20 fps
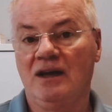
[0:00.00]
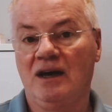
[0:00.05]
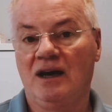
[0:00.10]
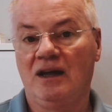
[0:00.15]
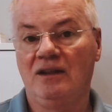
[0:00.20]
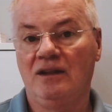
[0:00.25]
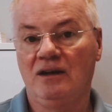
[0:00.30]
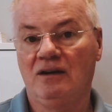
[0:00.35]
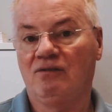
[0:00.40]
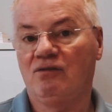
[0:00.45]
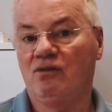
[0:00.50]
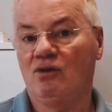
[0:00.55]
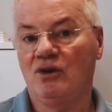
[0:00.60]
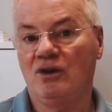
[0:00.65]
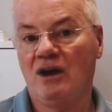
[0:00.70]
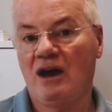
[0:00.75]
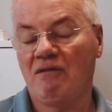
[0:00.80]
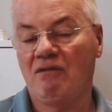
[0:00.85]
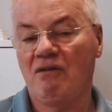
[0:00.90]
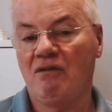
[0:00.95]
and therefore
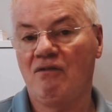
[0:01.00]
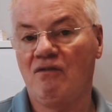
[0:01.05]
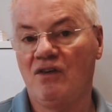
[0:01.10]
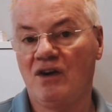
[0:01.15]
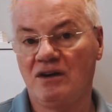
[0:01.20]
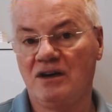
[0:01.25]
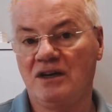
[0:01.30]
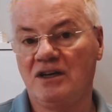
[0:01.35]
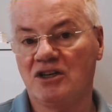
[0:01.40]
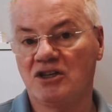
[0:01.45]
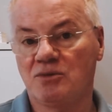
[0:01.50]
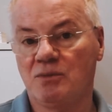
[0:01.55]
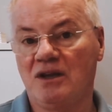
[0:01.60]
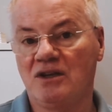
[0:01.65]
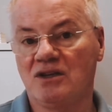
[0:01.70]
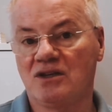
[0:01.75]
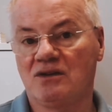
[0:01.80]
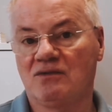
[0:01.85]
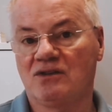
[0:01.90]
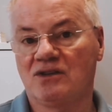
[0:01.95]
you have a very
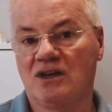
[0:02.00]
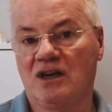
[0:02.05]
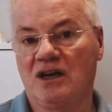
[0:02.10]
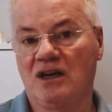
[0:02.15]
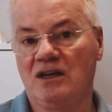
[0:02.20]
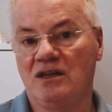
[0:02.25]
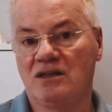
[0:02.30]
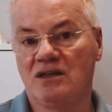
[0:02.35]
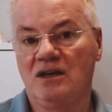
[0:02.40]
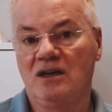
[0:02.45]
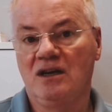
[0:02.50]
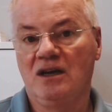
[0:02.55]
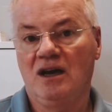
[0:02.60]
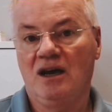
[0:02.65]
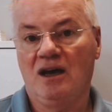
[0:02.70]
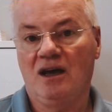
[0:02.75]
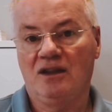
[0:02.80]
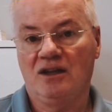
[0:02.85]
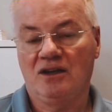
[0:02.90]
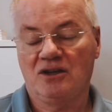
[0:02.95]
expensive site
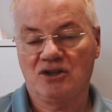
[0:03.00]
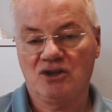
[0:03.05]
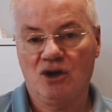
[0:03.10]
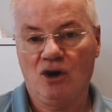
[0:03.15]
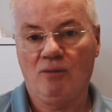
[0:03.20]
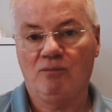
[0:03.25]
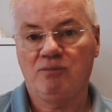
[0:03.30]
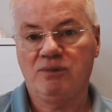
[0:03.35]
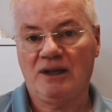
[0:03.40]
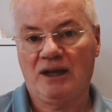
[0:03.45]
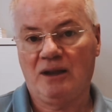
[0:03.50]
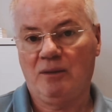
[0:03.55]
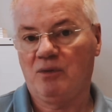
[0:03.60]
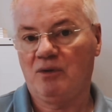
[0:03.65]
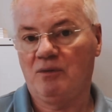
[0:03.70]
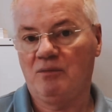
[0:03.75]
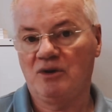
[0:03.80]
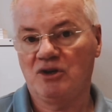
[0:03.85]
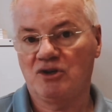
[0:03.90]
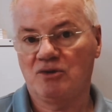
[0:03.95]
that's got planning
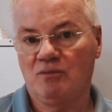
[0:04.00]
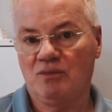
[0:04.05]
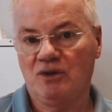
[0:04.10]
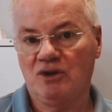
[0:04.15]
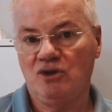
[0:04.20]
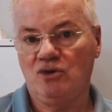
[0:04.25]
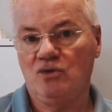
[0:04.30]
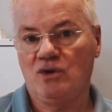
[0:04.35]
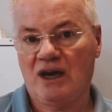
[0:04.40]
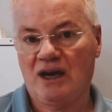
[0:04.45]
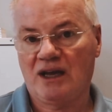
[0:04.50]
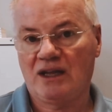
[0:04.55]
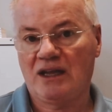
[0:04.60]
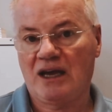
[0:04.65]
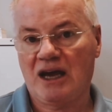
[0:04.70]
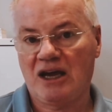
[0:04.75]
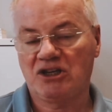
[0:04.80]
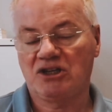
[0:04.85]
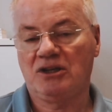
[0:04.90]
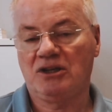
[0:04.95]
permission, but you can't
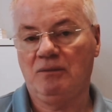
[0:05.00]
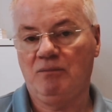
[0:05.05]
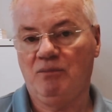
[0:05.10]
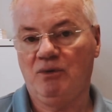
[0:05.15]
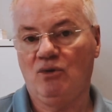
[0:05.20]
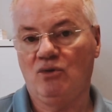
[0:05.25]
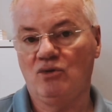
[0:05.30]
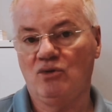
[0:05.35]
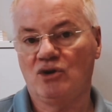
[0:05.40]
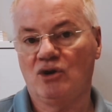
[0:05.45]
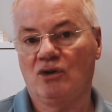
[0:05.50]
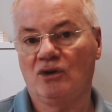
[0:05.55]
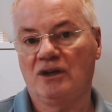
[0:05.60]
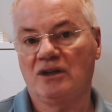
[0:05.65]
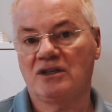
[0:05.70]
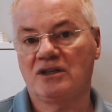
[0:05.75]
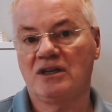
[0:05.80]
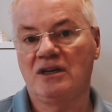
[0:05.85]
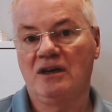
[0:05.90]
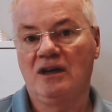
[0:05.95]
actually build on
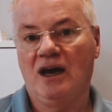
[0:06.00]
it,